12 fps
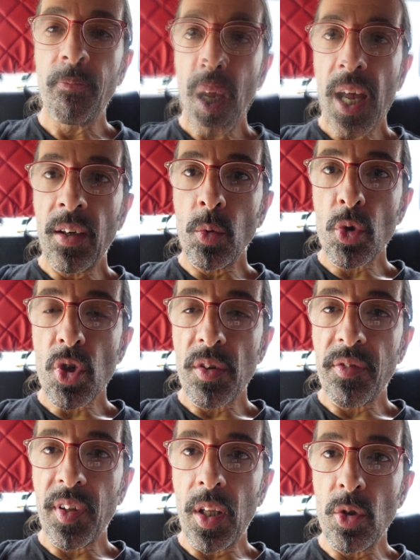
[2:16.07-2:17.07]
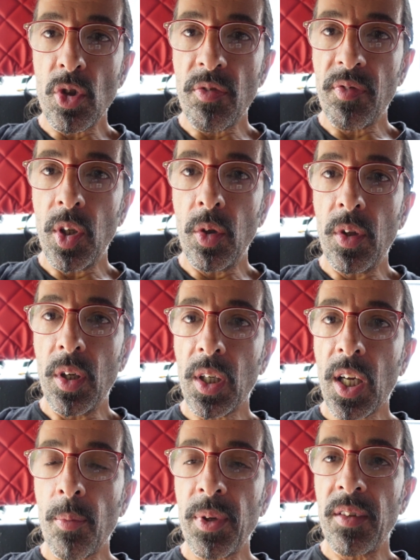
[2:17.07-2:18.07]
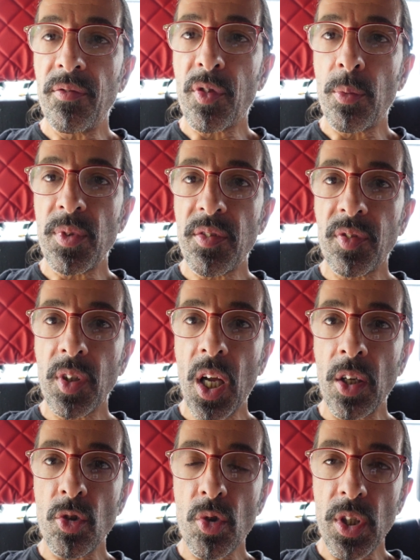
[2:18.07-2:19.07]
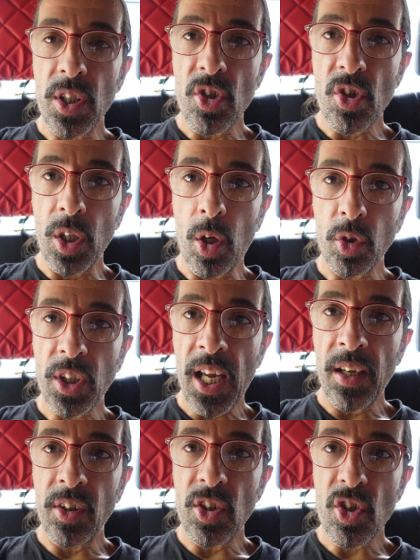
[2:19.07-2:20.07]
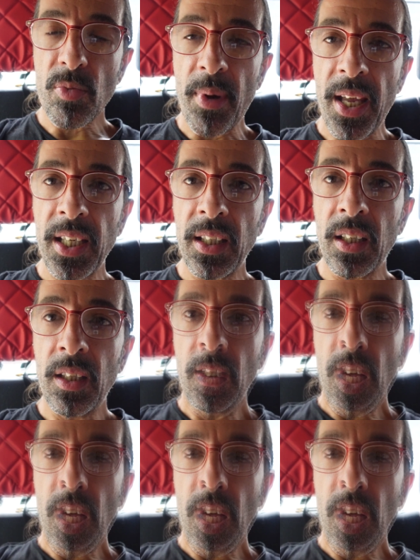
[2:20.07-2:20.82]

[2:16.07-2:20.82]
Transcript: And also for those of you that are coming in from different countries, the lockdown in Spain,